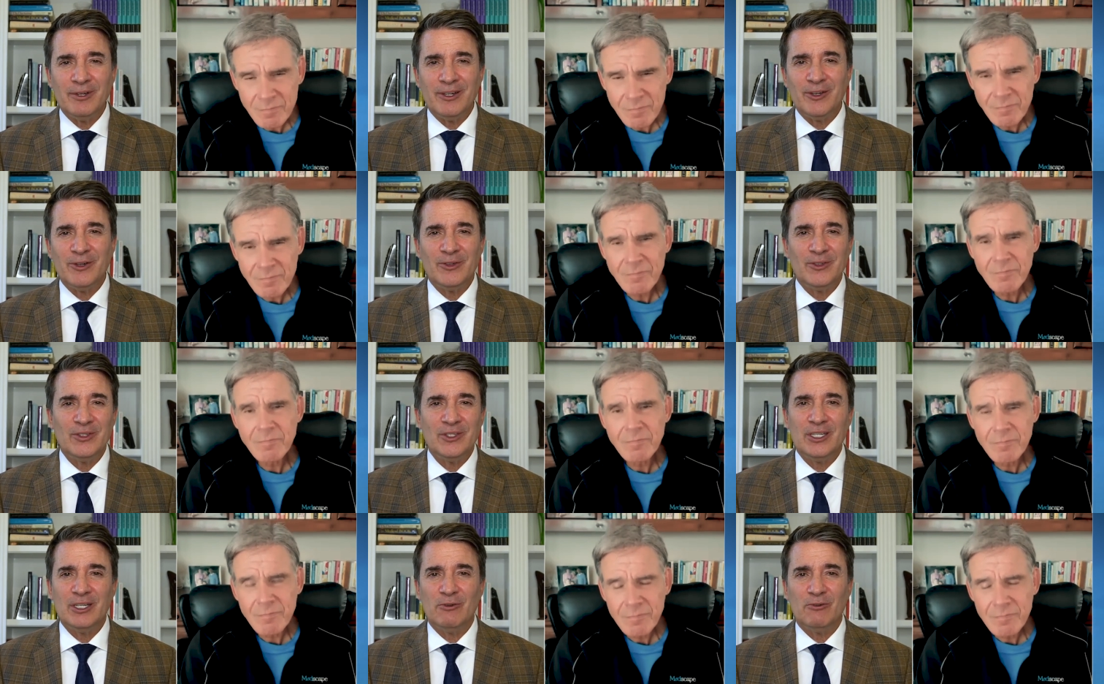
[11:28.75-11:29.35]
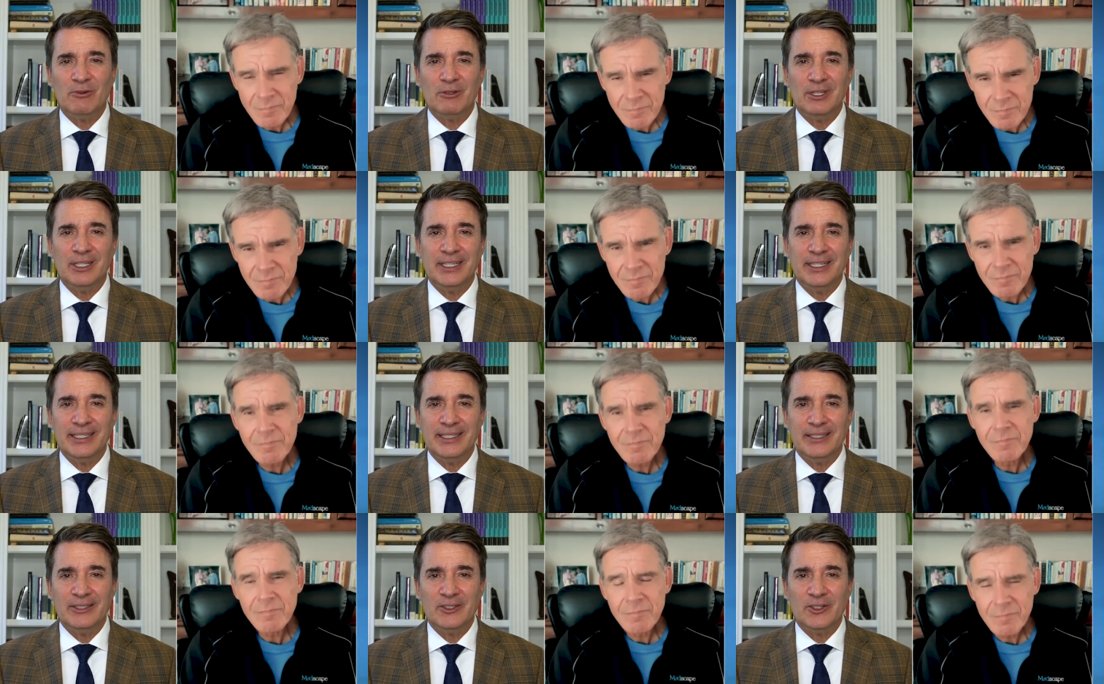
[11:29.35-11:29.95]
Speaker 1: we going to see
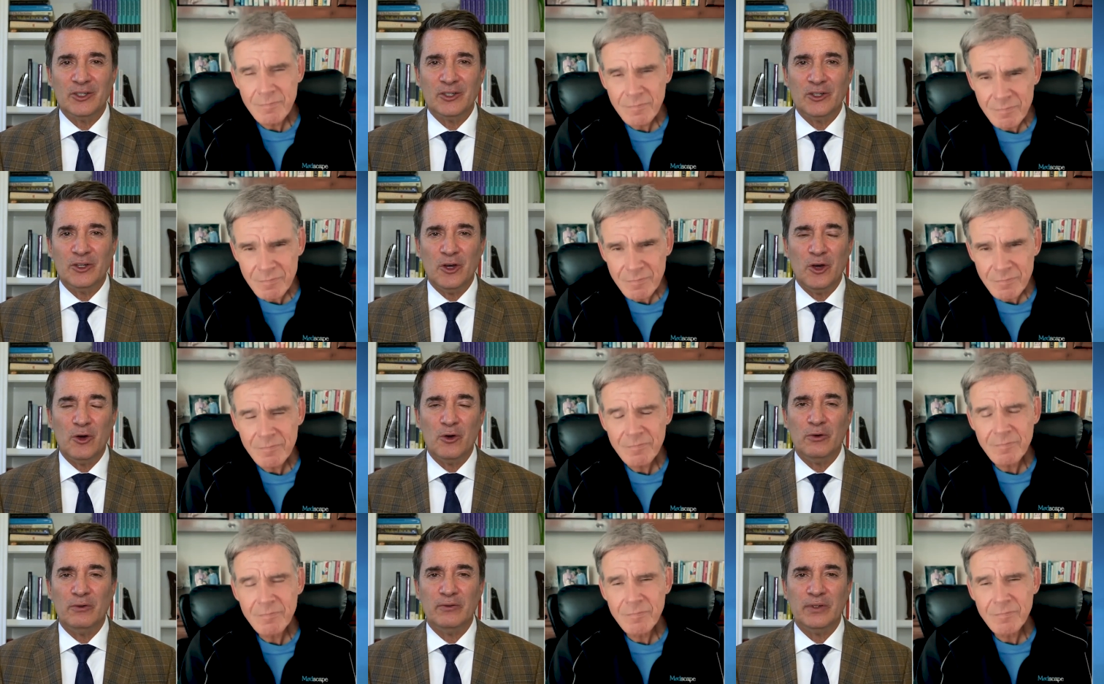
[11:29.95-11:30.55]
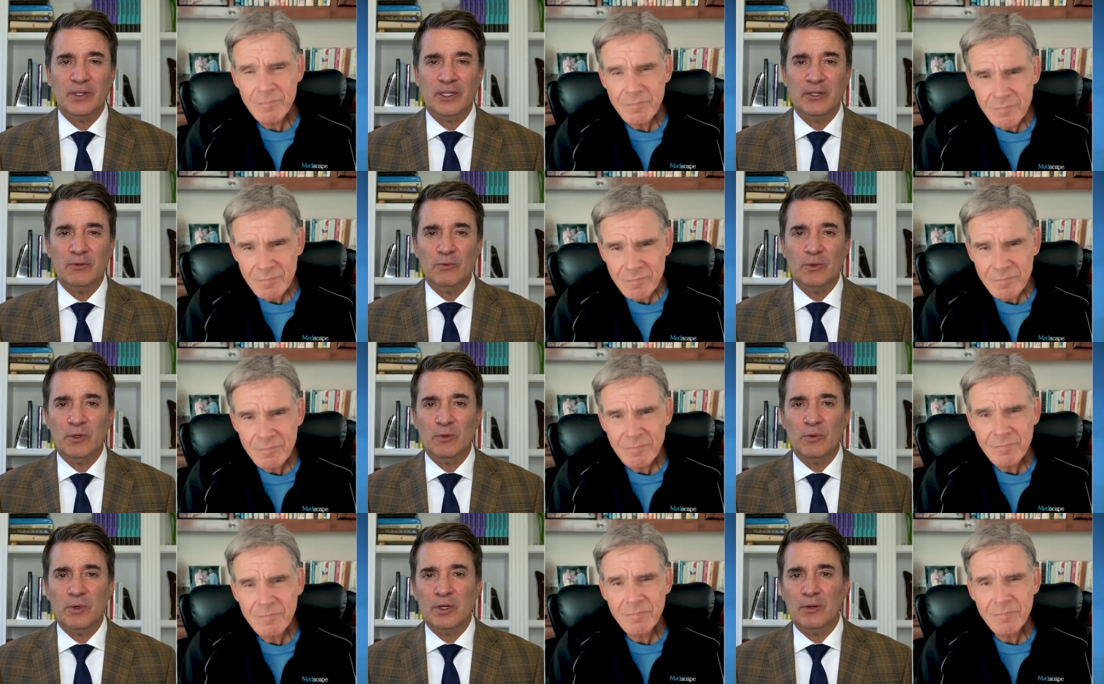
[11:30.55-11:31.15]
relating to COVID?
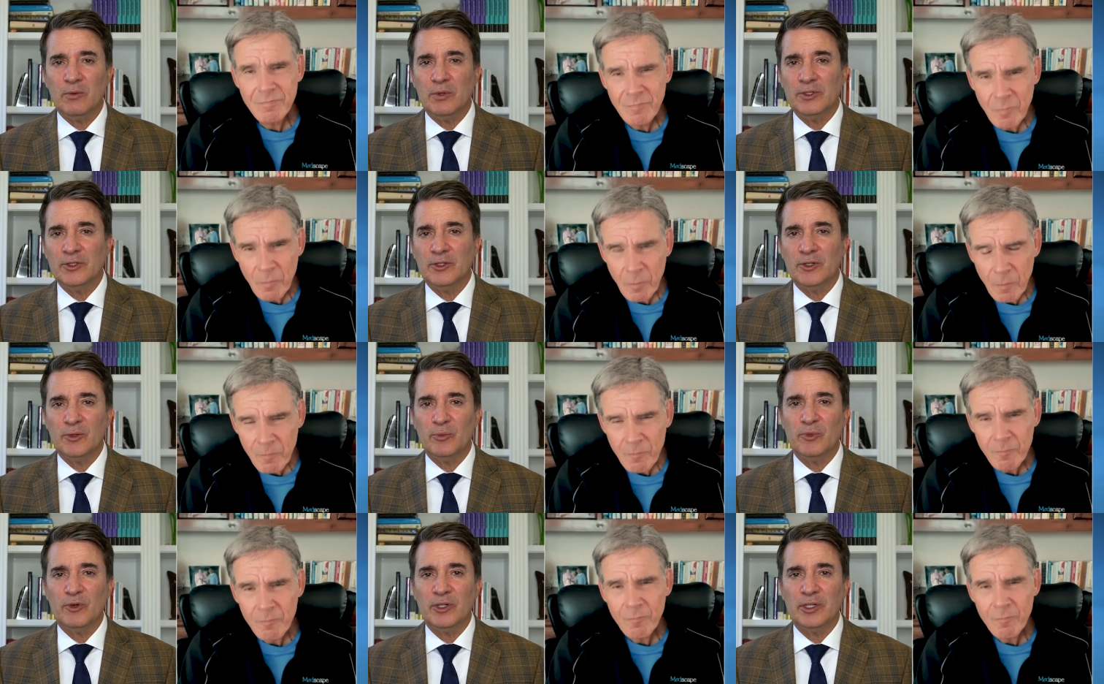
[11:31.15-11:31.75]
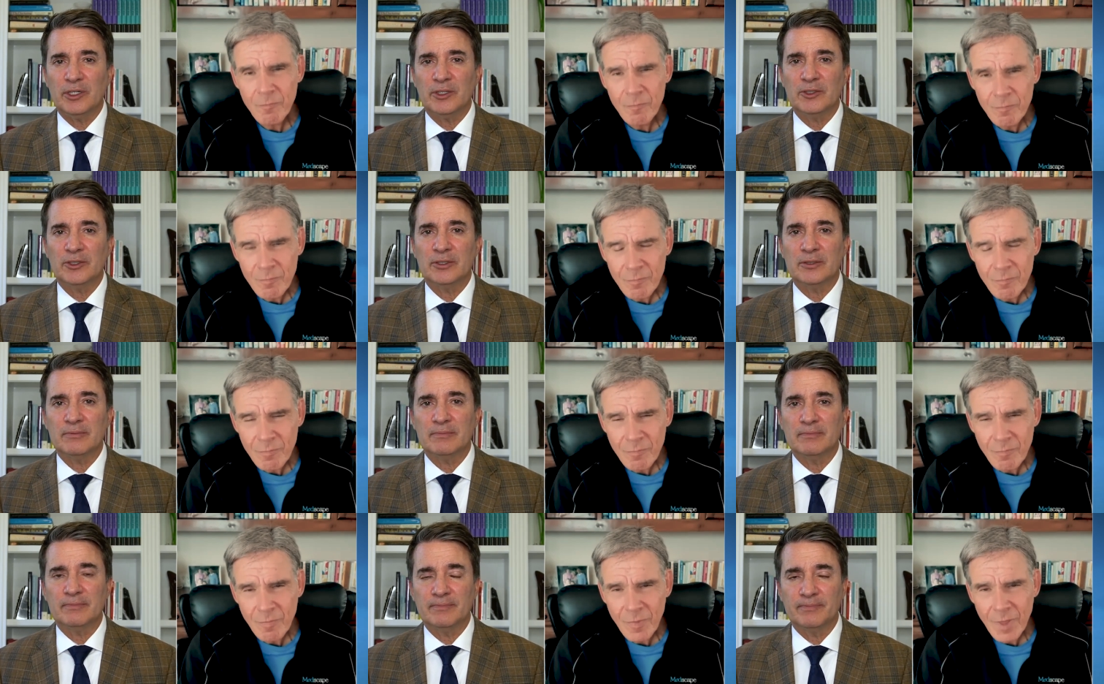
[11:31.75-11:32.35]
What, what, what's your prediction?
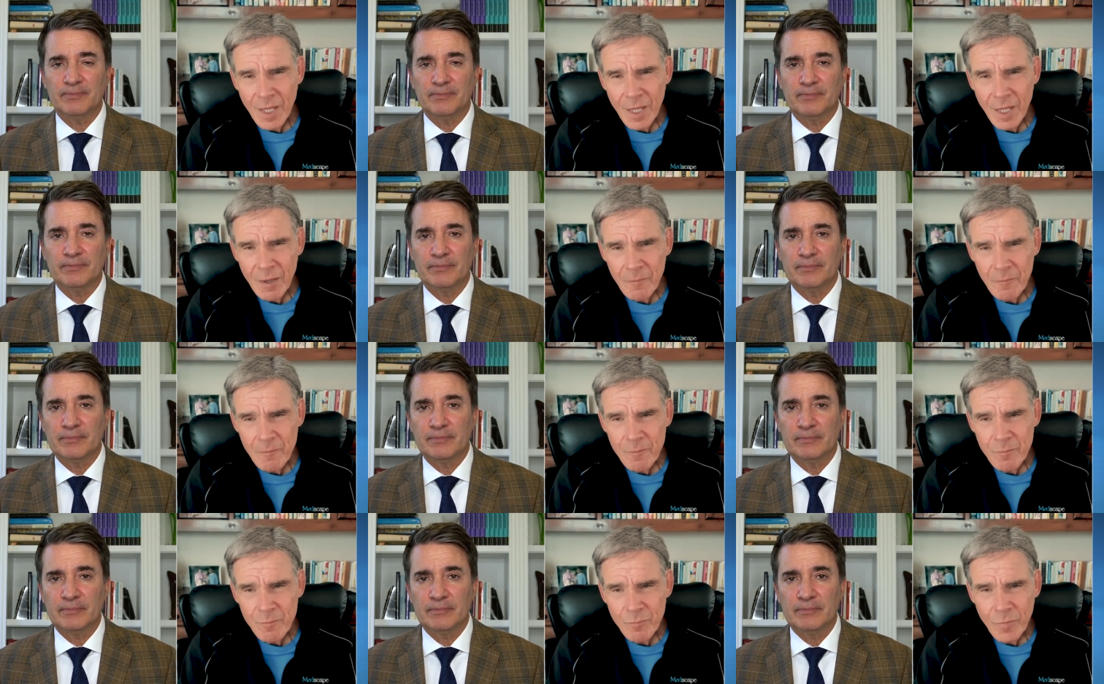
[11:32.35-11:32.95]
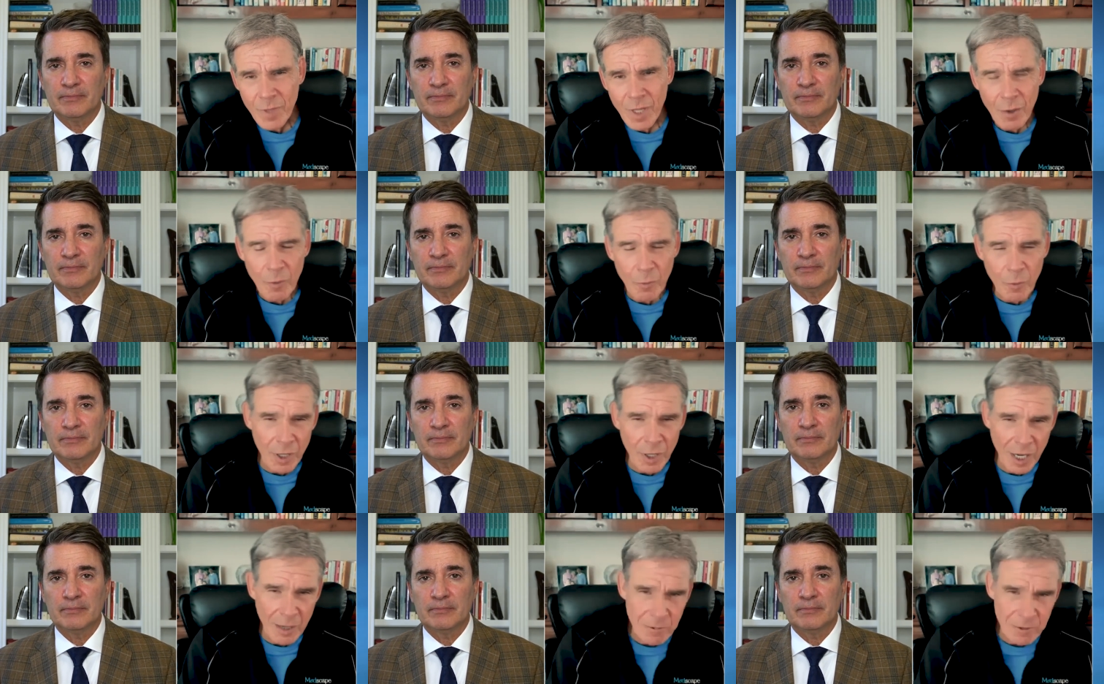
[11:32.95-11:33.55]
Speaker 2: Well,
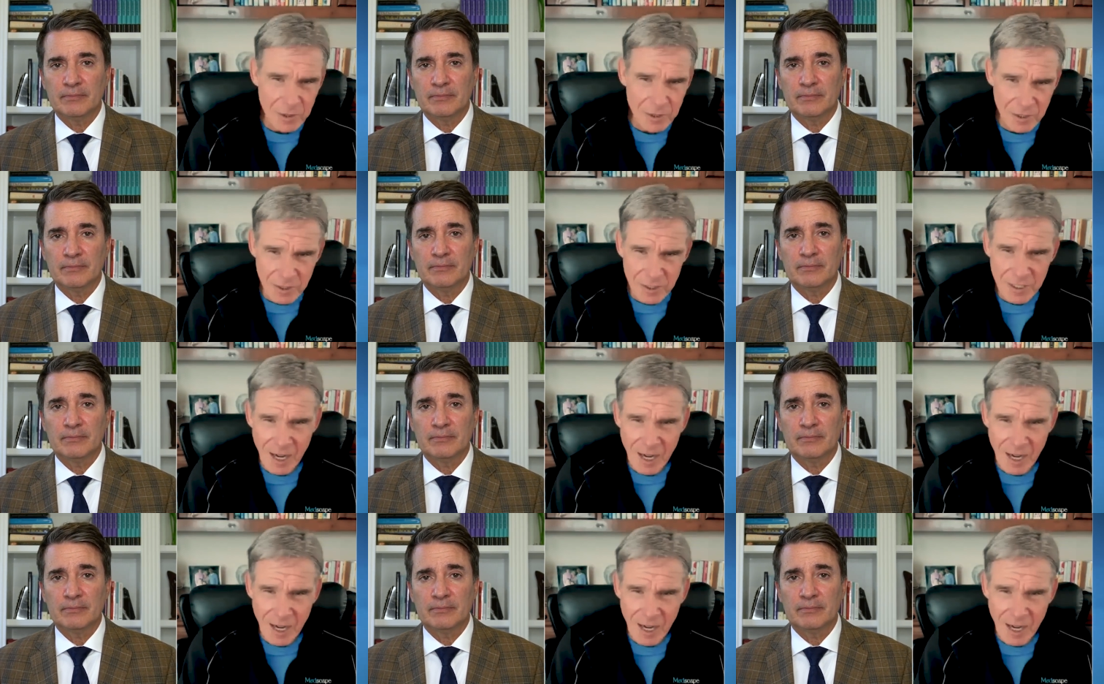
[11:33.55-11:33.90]
I'm a little